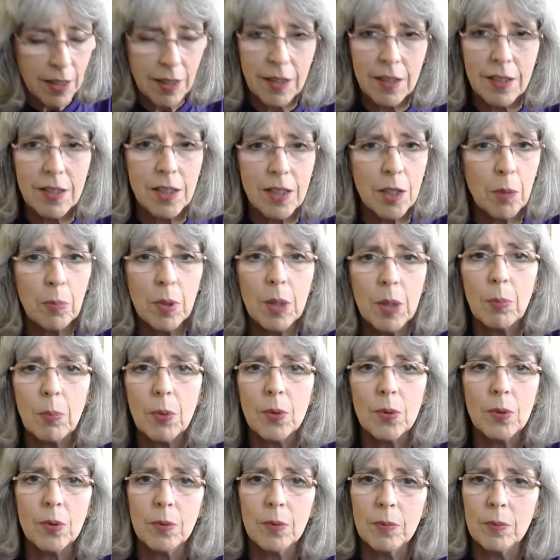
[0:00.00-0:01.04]
Some
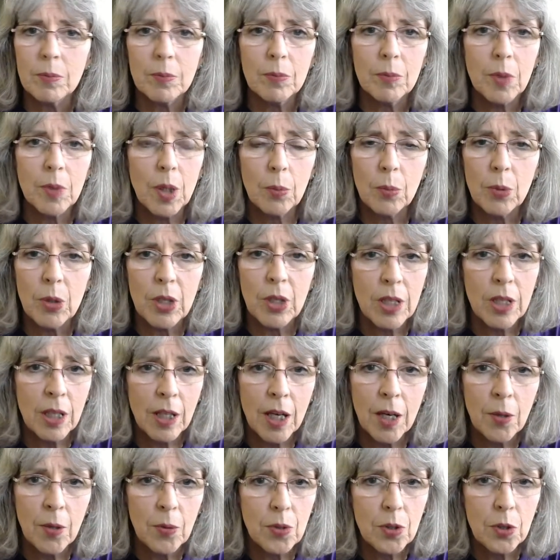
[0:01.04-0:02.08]
people are breathing
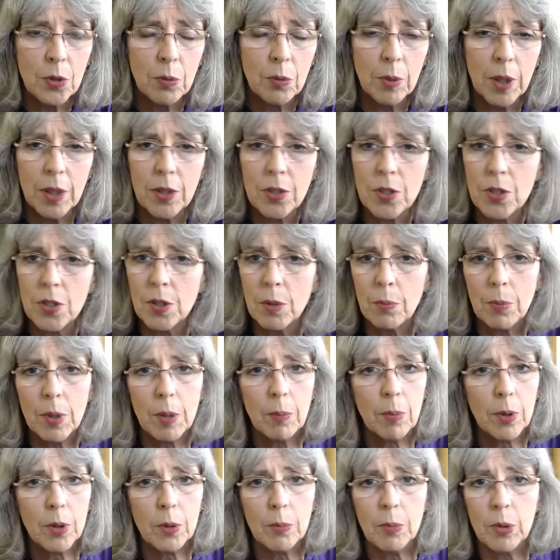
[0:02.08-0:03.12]
out too much. Some
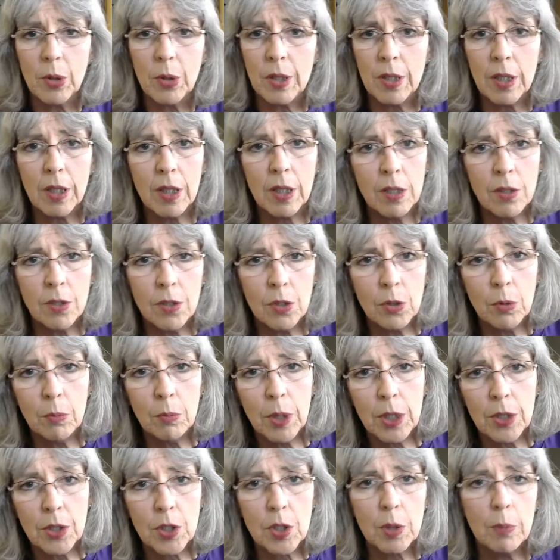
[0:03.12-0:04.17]
people are breathing in too
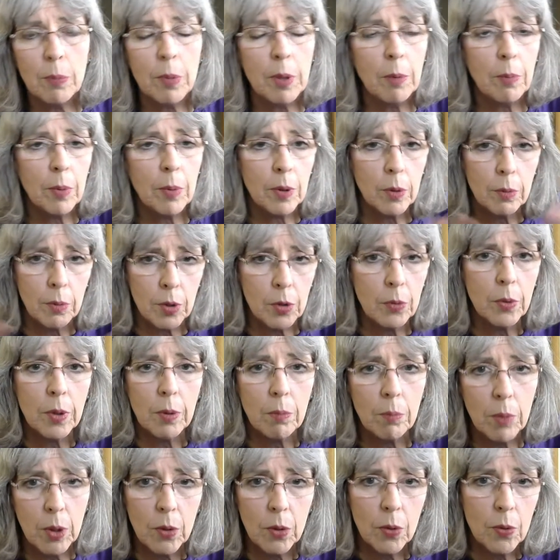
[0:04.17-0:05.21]
much. Some people are doing
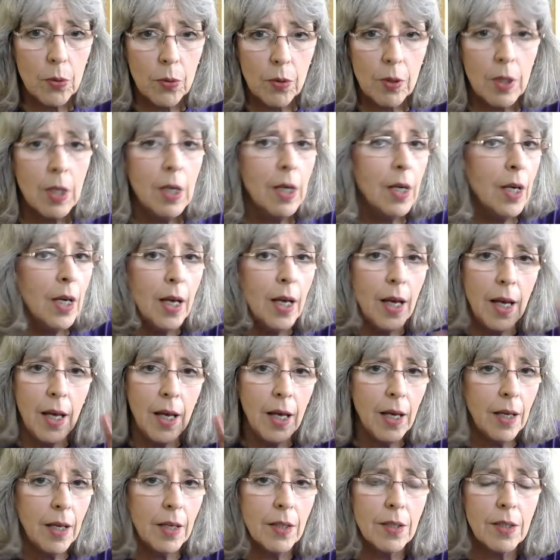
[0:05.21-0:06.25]
both.
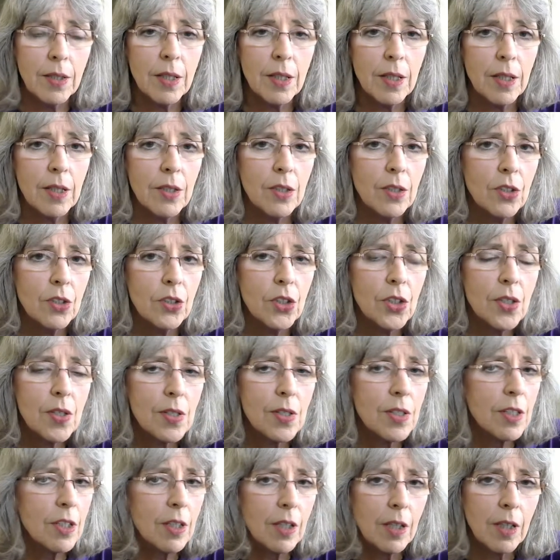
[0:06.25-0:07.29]
And
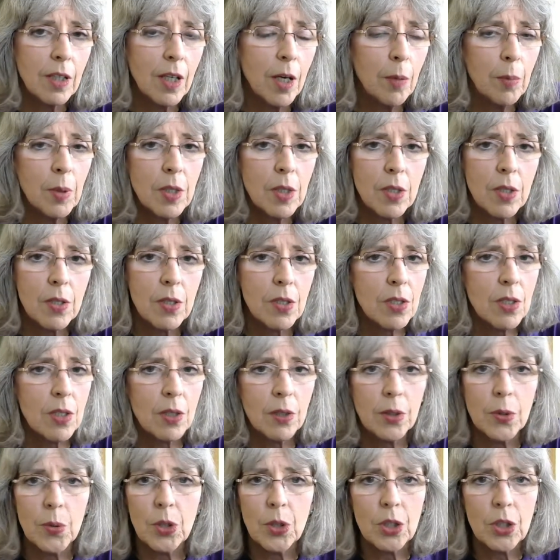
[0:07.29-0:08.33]
just coming to the
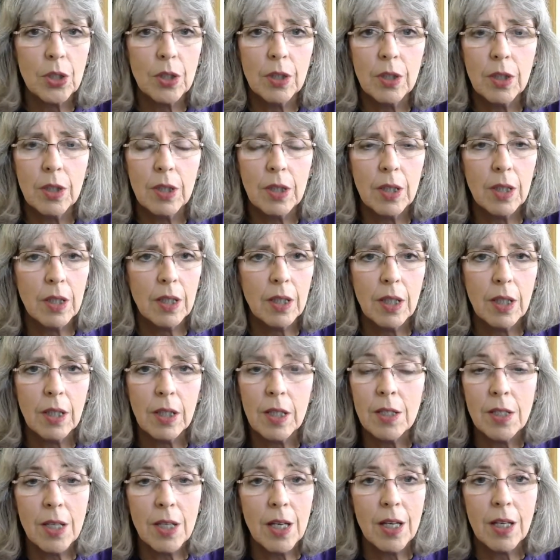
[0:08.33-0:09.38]
solution, it can
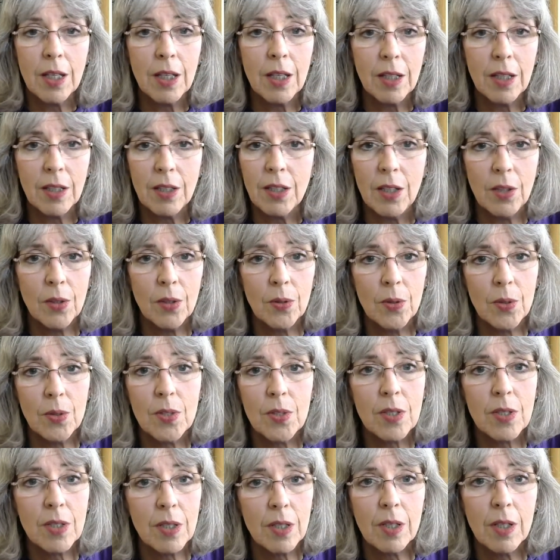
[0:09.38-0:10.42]
take
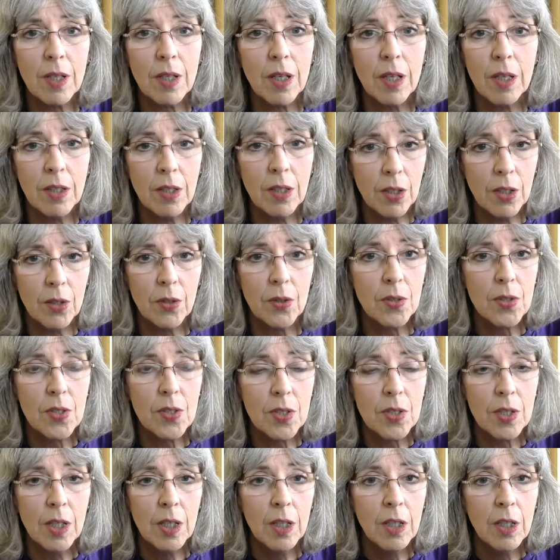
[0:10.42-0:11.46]
years and
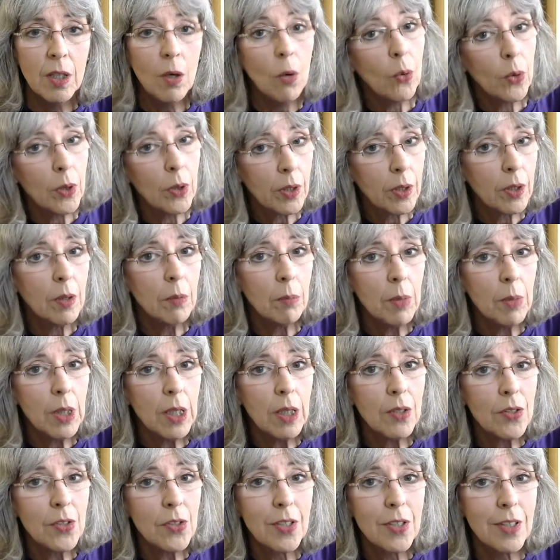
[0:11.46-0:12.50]
years, or it can be
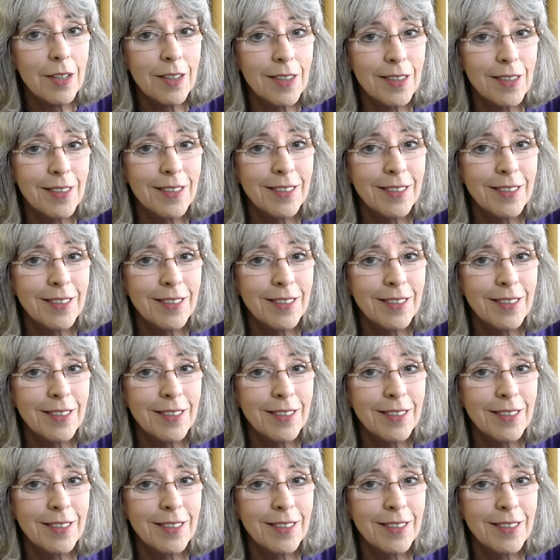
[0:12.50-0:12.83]
instant.